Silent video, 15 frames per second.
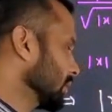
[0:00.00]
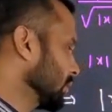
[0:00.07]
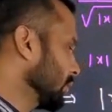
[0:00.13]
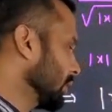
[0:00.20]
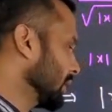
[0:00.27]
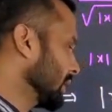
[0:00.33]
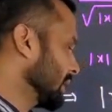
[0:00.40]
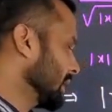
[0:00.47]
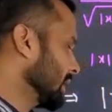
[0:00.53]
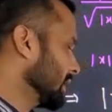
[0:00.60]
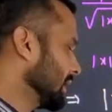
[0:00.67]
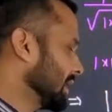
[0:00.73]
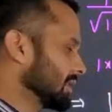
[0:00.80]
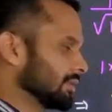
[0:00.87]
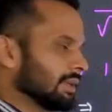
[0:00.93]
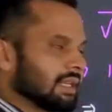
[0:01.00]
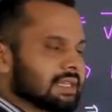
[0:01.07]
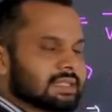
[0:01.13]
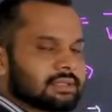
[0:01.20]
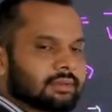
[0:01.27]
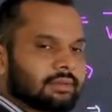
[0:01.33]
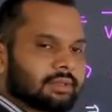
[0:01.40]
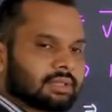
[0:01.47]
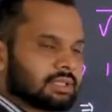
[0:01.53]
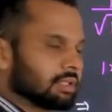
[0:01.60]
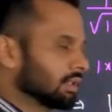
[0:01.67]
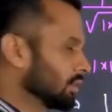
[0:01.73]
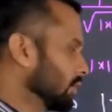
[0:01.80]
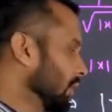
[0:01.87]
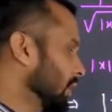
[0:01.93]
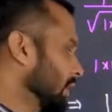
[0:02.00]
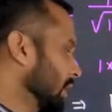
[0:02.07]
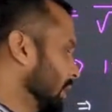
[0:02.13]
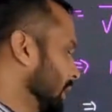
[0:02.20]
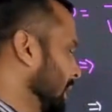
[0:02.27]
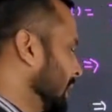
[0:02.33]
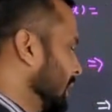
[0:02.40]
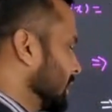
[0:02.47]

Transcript: coordinate as well as third coordinate.